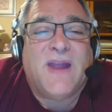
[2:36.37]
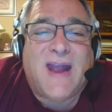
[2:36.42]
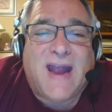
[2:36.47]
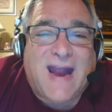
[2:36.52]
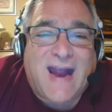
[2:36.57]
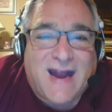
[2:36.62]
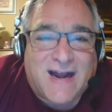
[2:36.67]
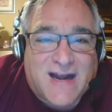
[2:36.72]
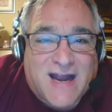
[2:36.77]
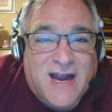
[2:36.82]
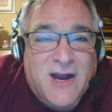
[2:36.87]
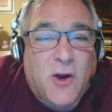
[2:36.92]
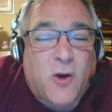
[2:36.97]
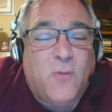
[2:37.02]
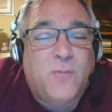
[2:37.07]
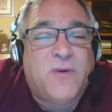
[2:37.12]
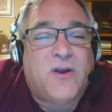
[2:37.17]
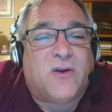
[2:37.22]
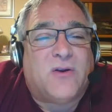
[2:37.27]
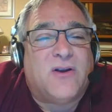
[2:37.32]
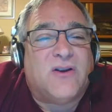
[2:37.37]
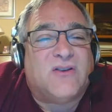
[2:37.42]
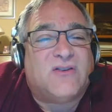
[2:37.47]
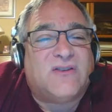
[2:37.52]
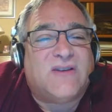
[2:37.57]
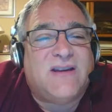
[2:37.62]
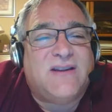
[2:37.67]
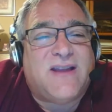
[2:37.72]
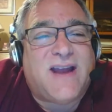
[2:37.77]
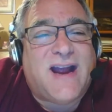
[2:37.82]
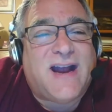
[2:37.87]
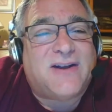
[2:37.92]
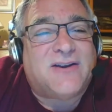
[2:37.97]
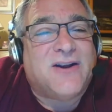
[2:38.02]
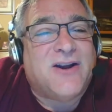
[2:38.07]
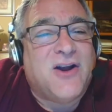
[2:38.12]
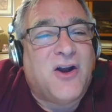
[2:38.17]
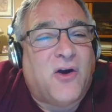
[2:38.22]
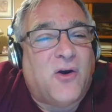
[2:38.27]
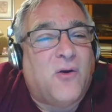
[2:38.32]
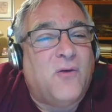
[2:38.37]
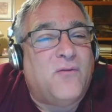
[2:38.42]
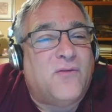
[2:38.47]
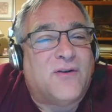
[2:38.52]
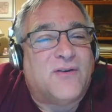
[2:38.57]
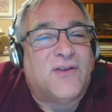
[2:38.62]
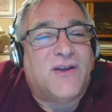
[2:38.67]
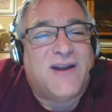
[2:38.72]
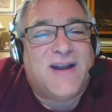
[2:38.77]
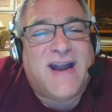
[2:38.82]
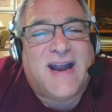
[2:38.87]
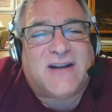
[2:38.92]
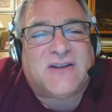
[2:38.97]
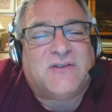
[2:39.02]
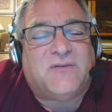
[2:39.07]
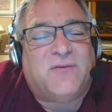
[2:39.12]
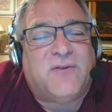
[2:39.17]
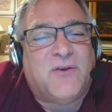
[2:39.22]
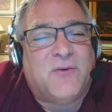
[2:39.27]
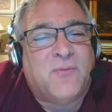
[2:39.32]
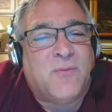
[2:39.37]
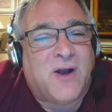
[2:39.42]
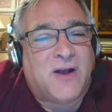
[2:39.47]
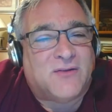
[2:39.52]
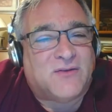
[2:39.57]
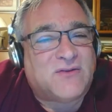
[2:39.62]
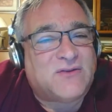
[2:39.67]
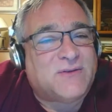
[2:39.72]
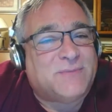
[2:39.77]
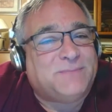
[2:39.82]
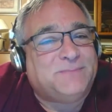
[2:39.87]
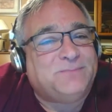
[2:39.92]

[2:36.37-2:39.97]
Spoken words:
And I hope you're going to see that over the next few months.